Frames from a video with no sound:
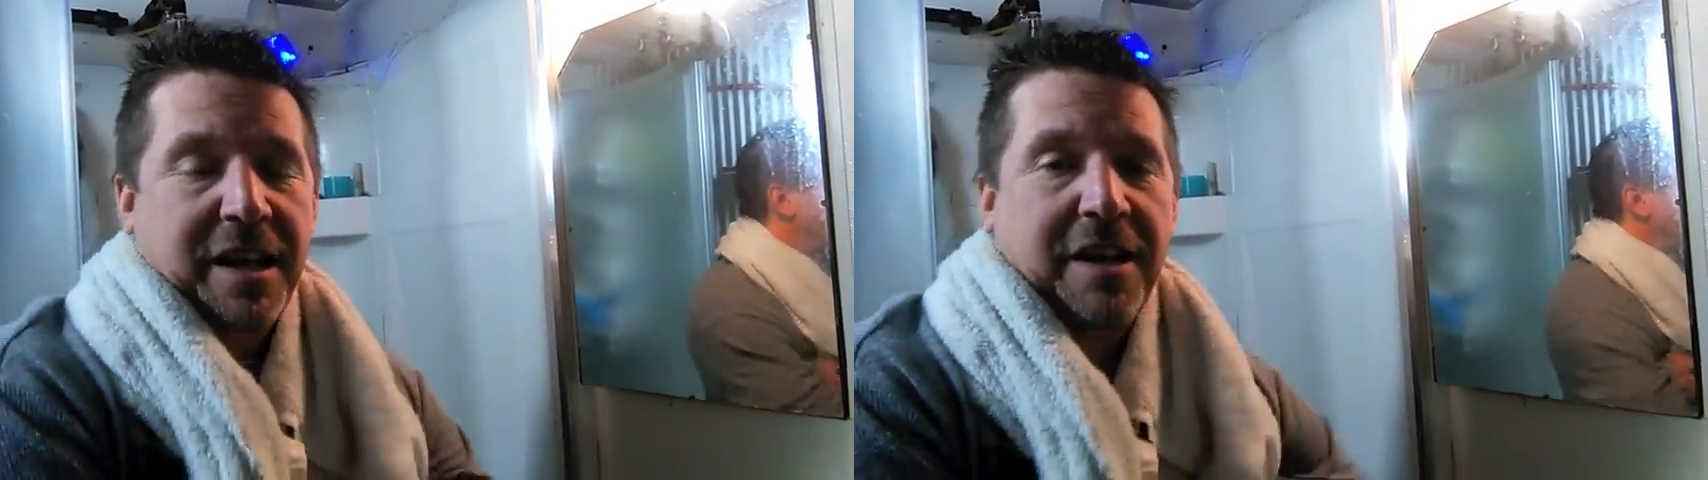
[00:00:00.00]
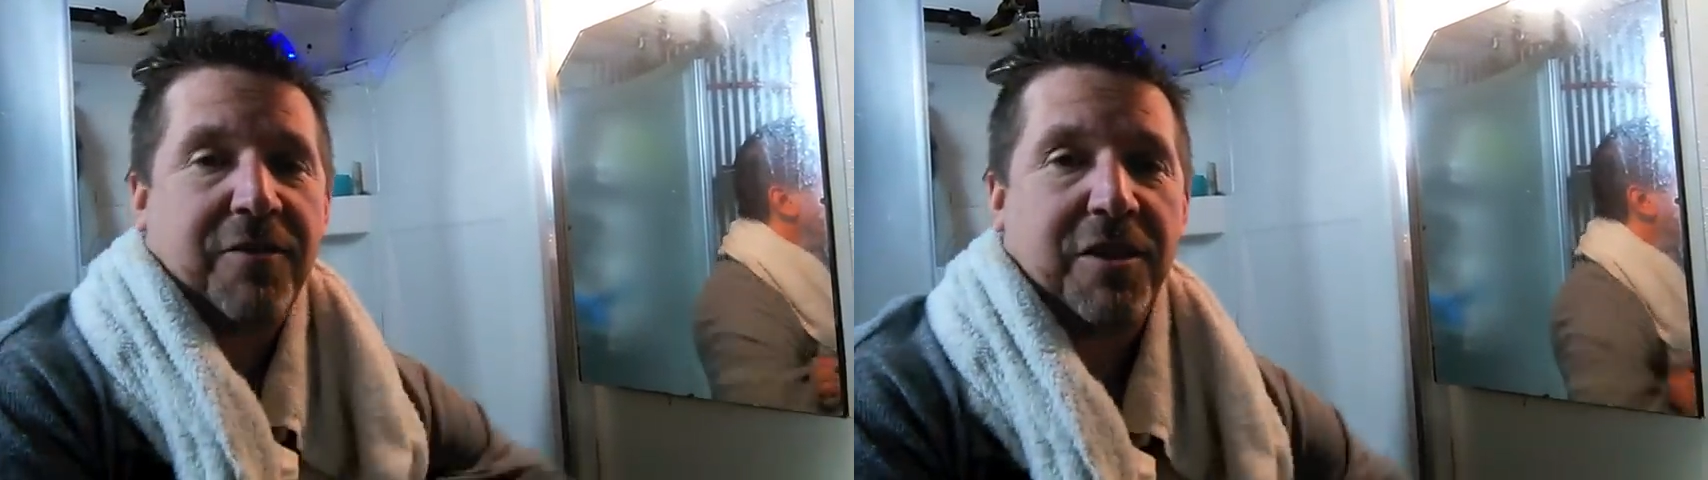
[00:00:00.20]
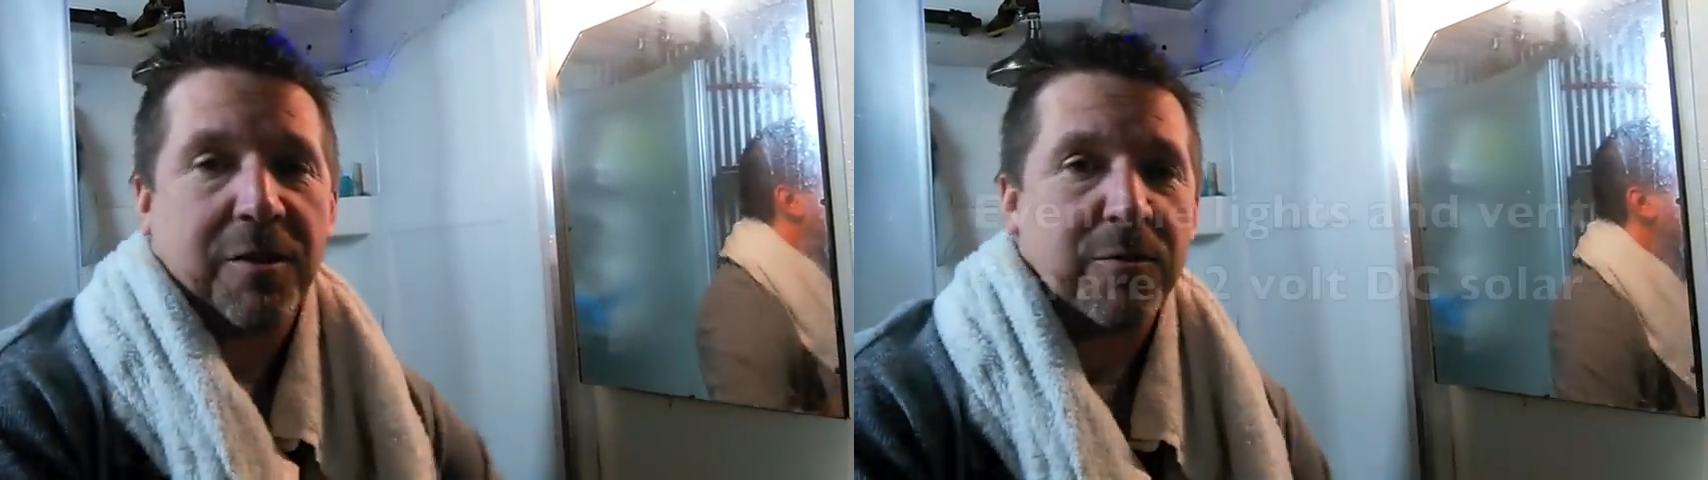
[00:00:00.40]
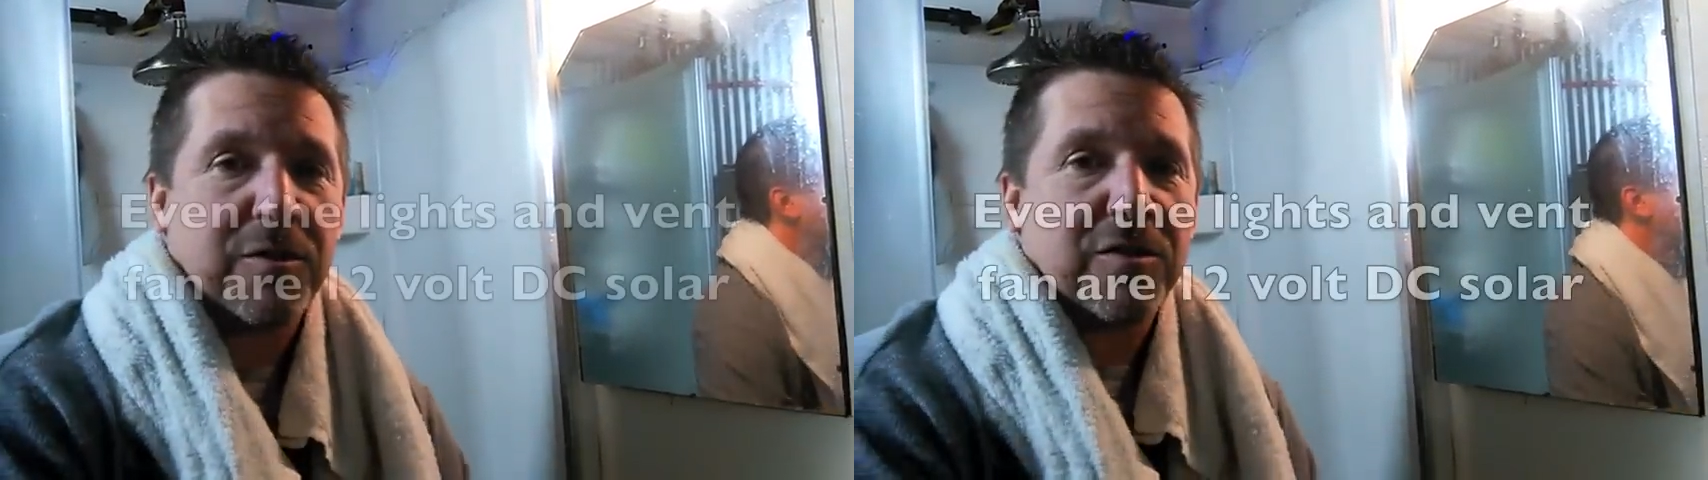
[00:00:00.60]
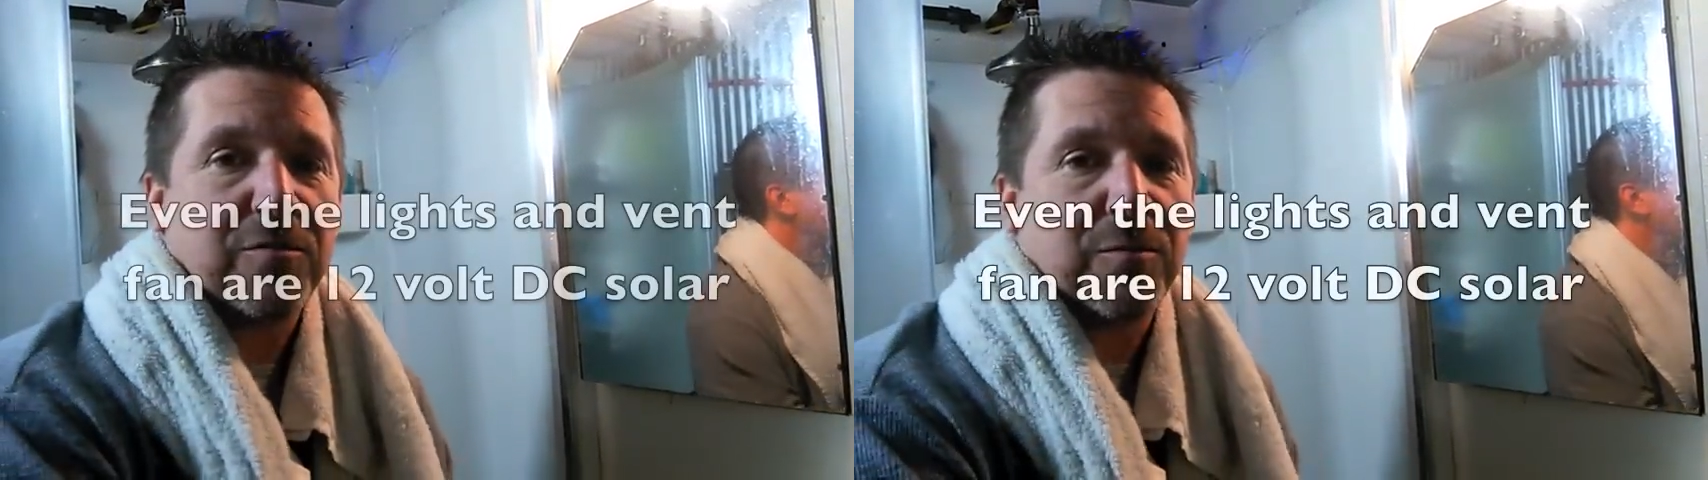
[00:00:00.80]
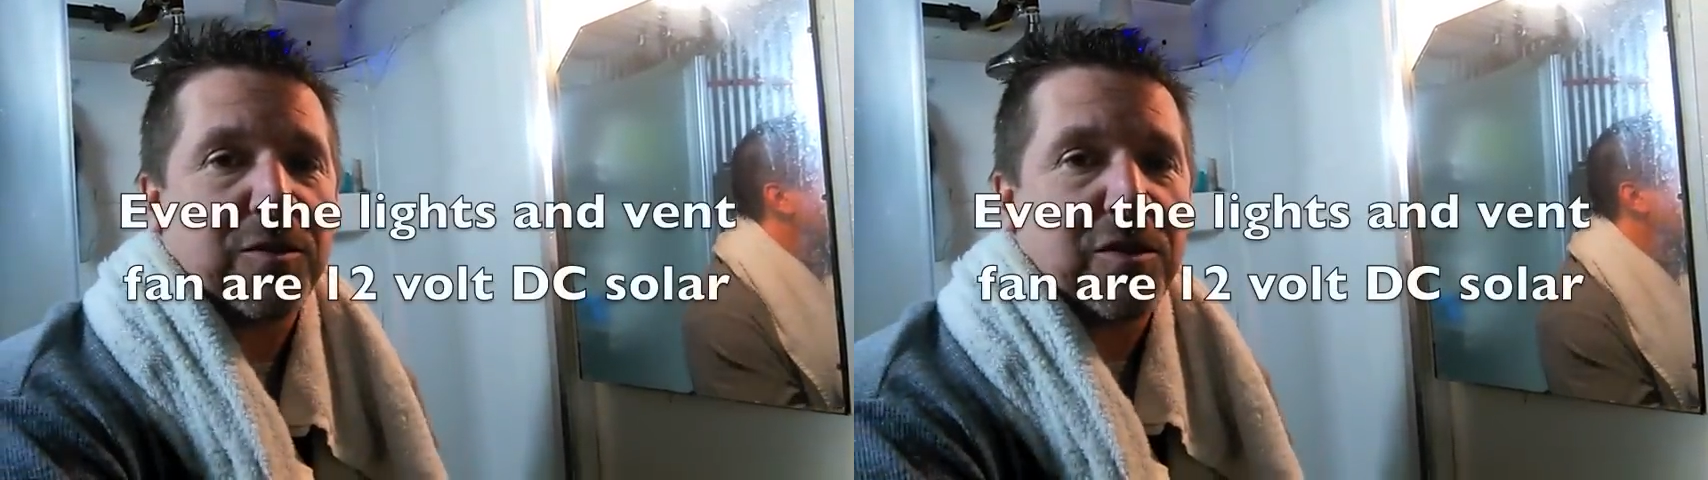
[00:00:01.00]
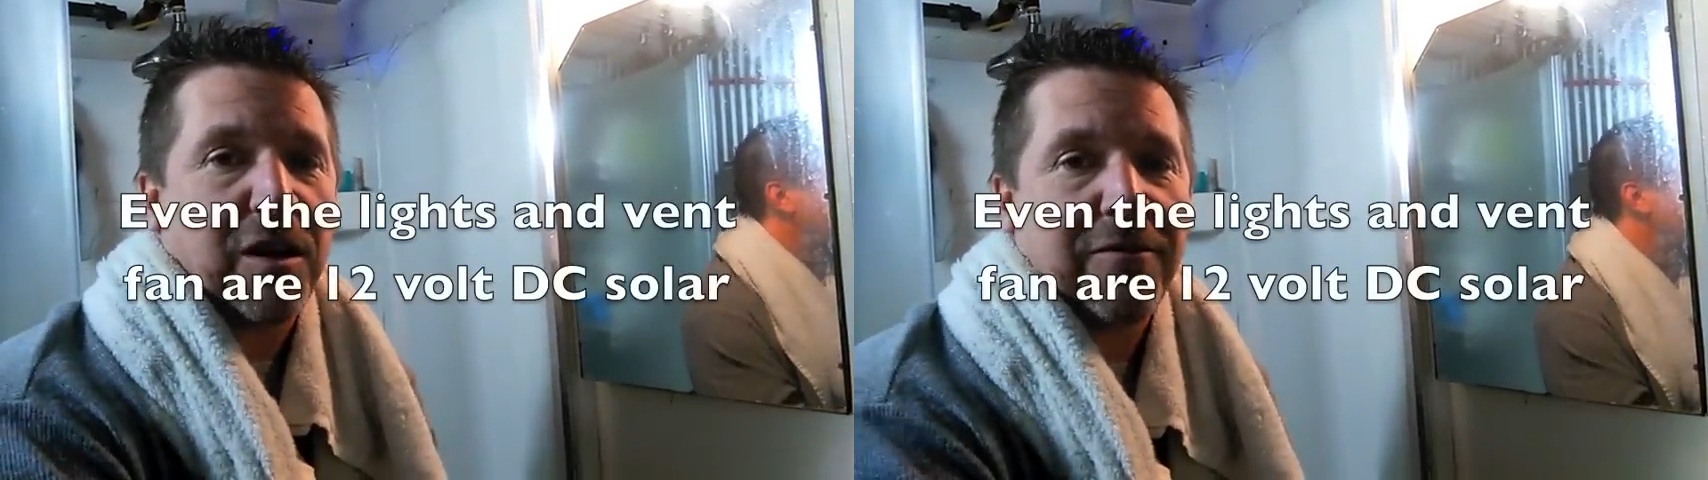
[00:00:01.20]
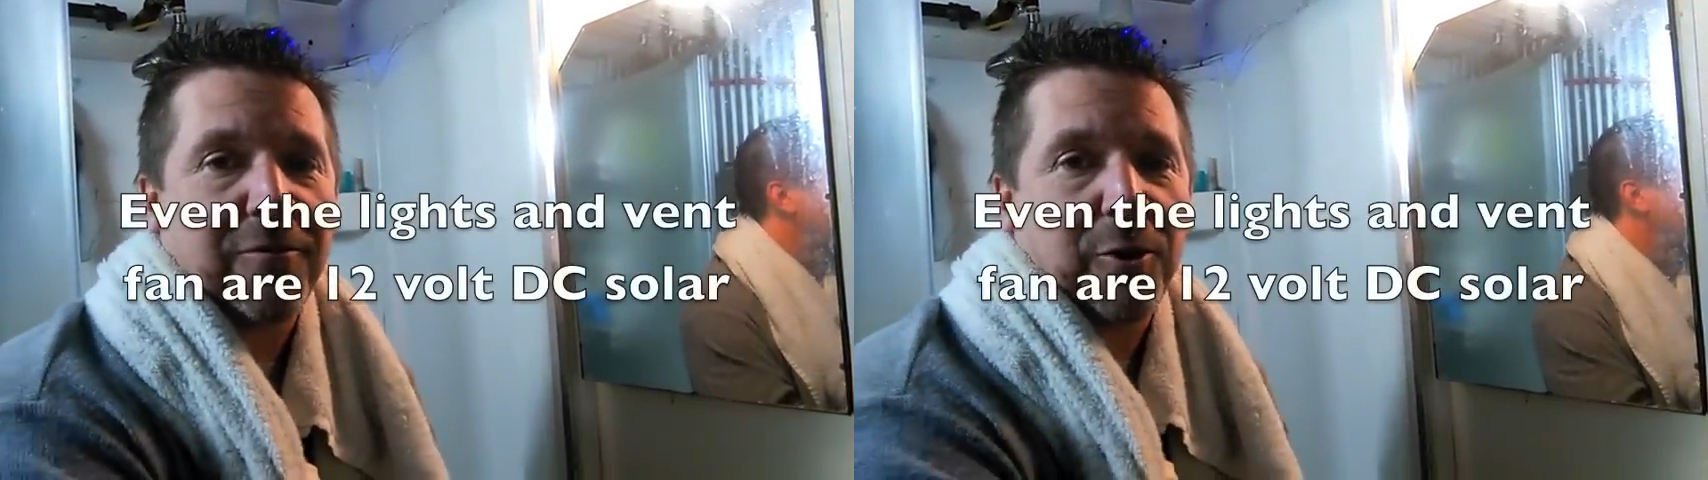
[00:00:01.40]
Everything was
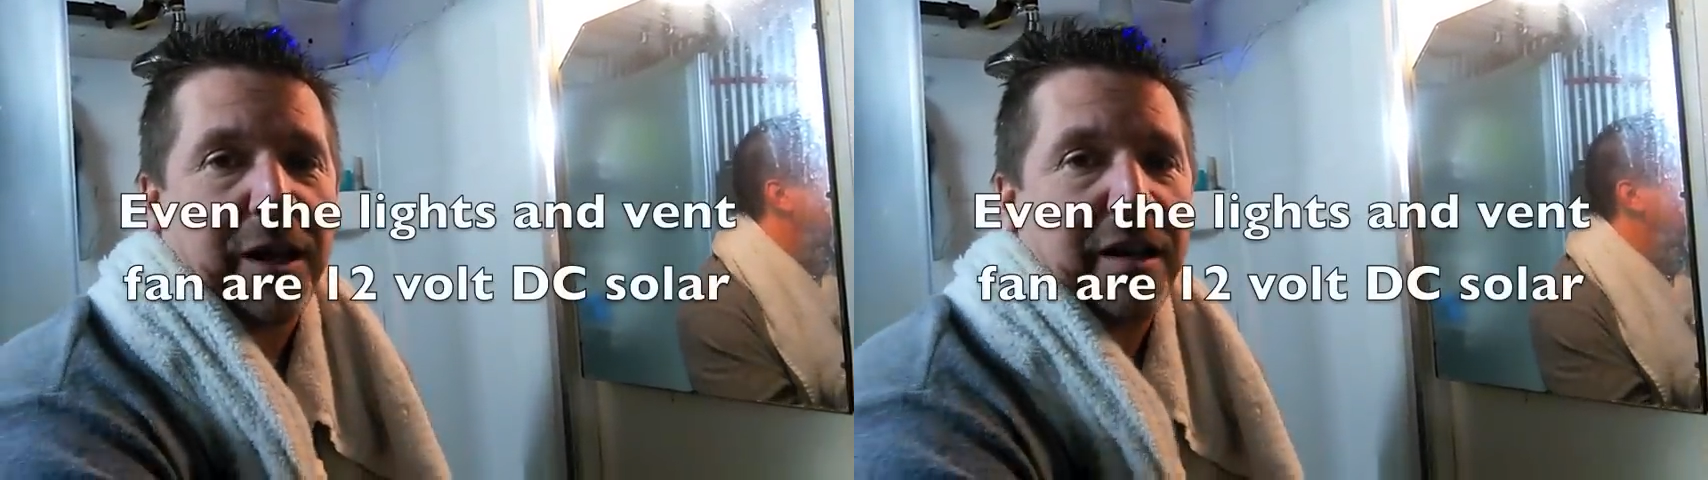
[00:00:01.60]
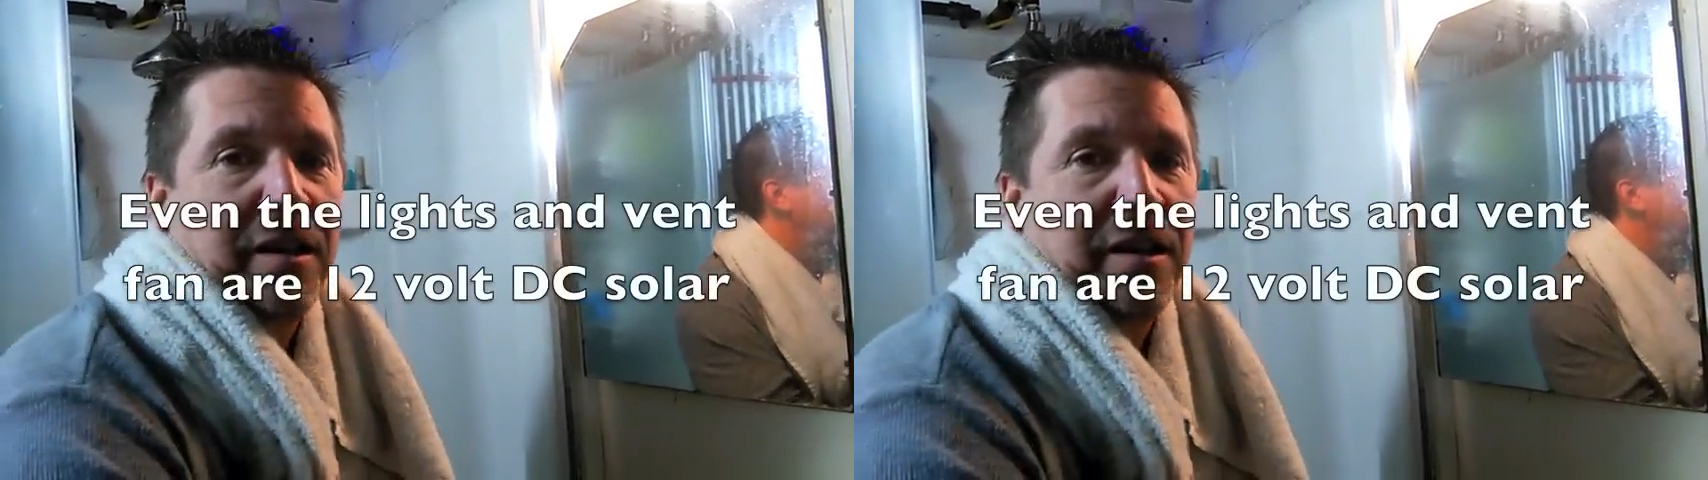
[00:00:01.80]
off grid.